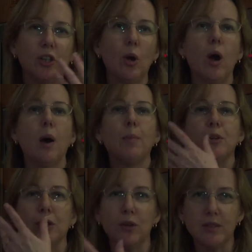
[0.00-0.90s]
You go up
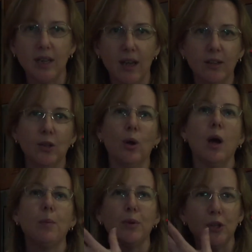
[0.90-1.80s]
and you go down, you go
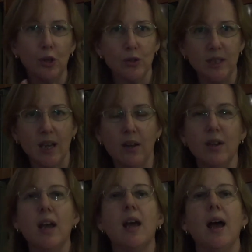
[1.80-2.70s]
up and you go
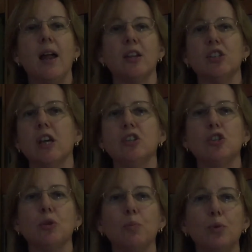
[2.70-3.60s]
down. And it
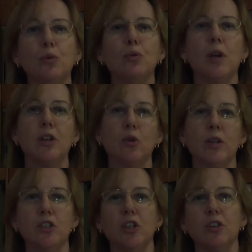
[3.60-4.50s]
changes your mood and your
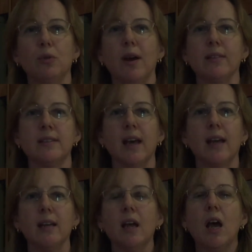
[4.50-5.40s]
energy throughout the
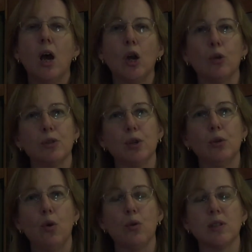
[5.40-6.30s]
day. It also
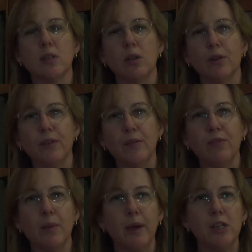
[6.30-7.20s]
causes a lot of
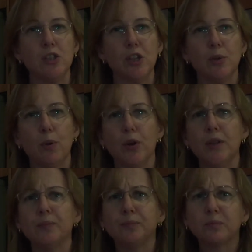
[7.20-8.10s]
inflammation in your body.